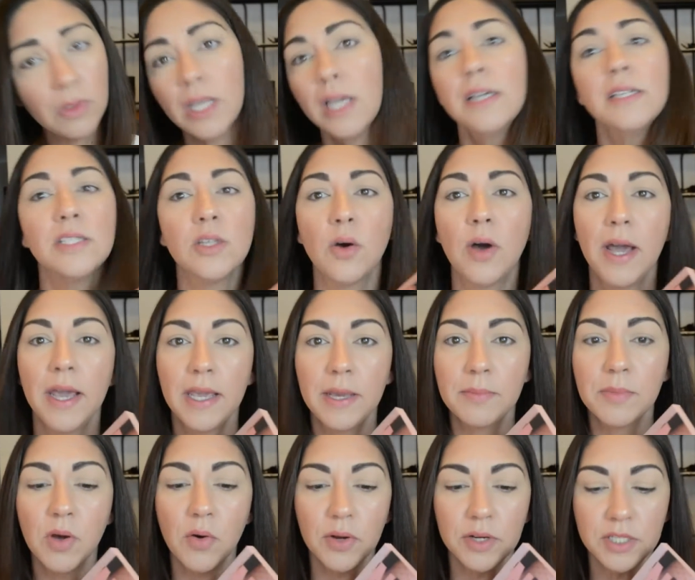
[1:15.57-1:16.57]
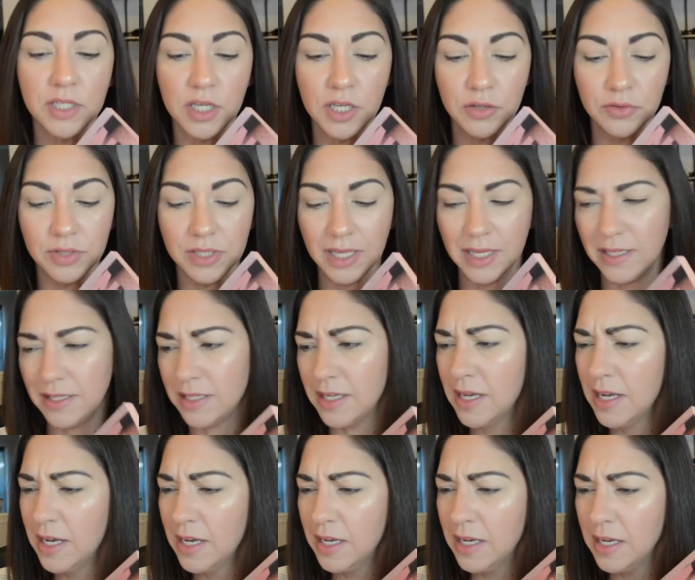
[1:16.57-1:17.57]
So I am going to use this.
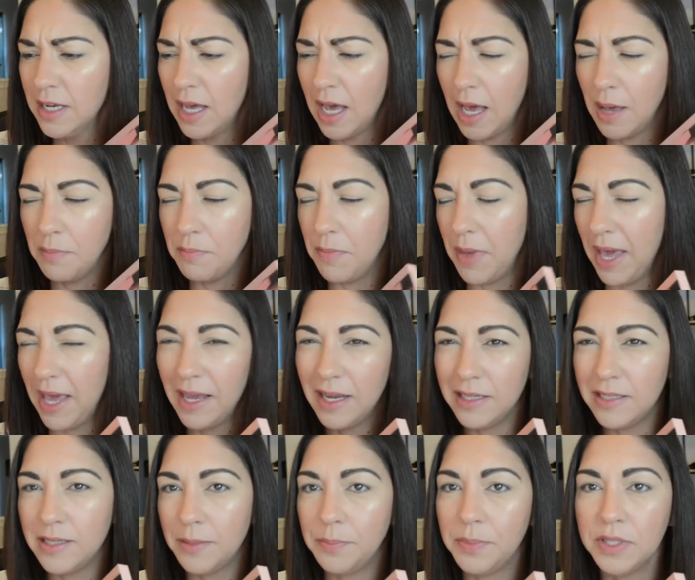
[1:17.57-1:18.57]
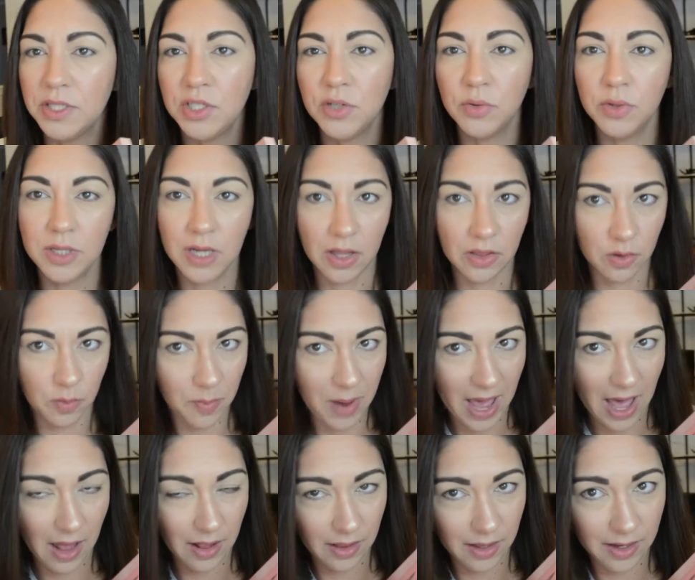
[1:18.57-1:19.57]
I may dip into another
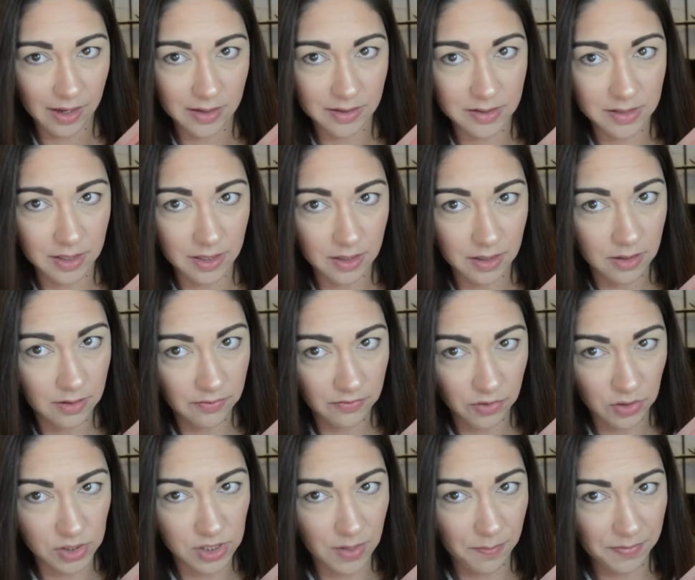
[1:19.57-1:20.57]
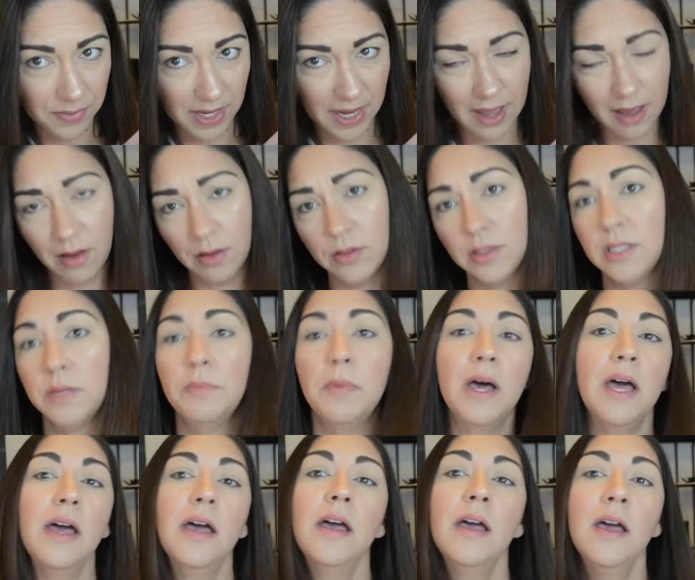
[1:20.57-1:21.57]
palette for something else,
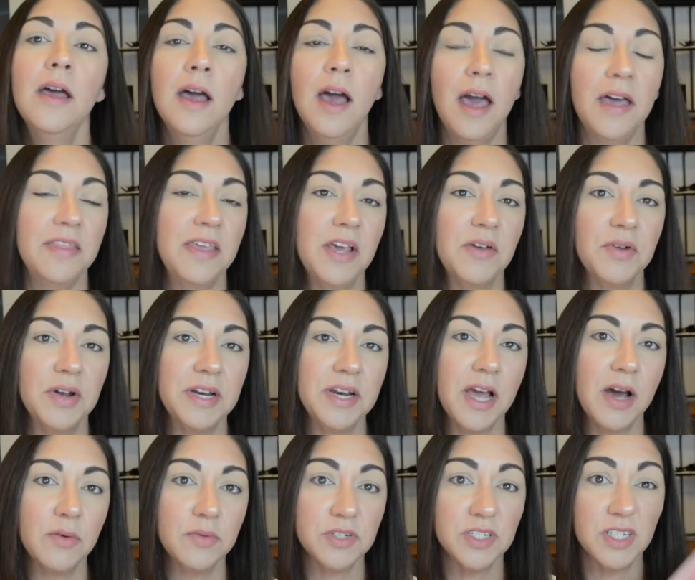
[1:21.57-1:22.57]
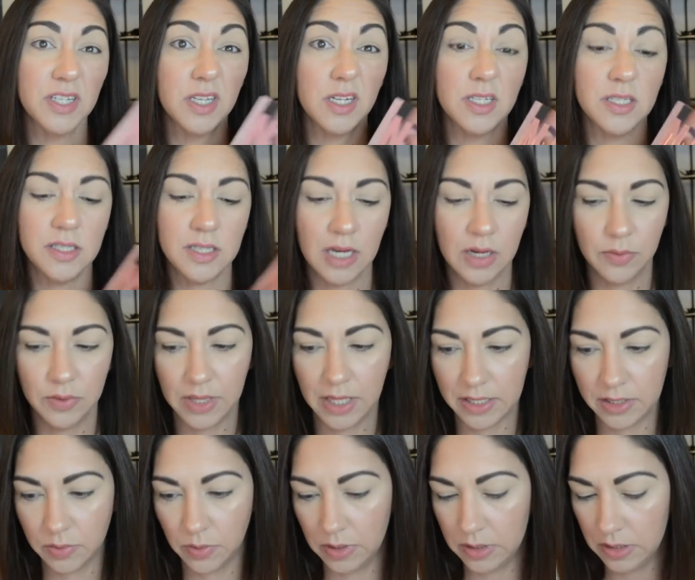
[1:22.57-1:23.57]
but I think right now we're just going to stick with
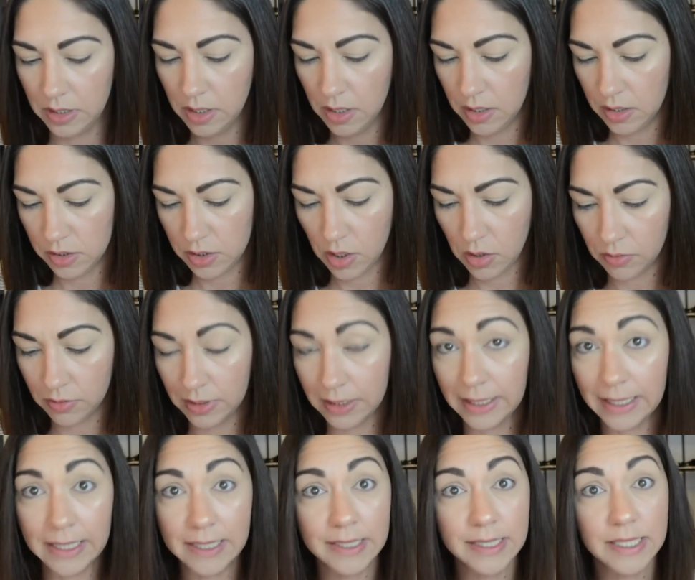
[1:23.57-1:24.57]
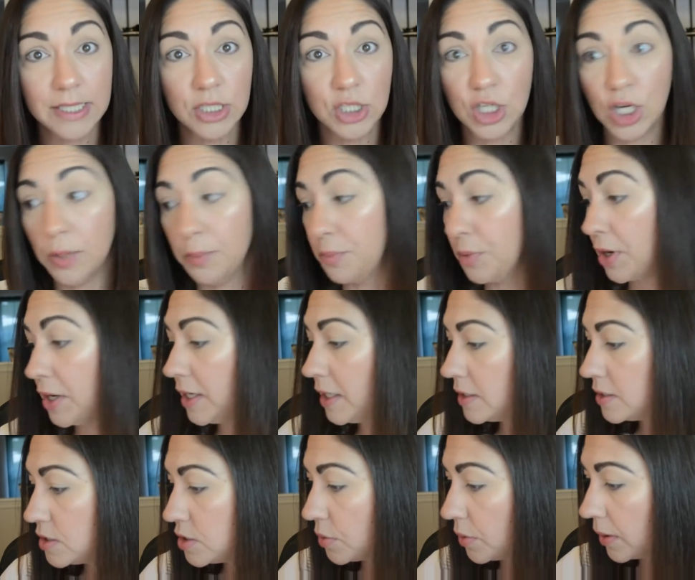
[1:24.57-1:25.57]
this one. So let's jump right
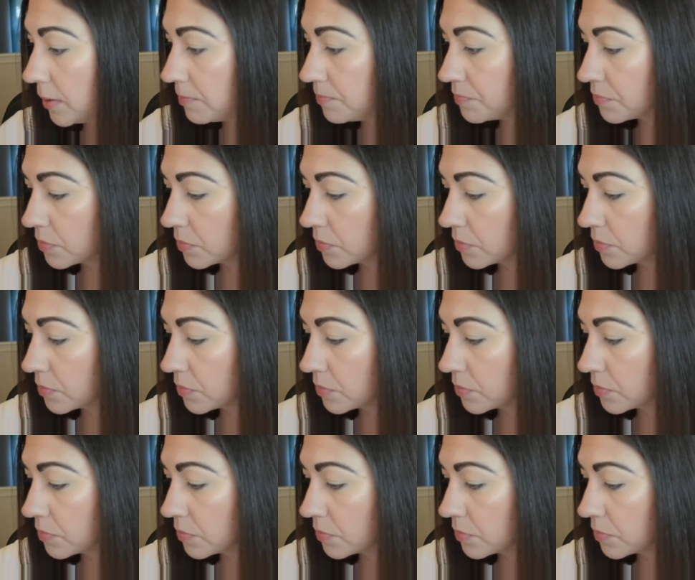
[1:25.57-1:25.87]
into it.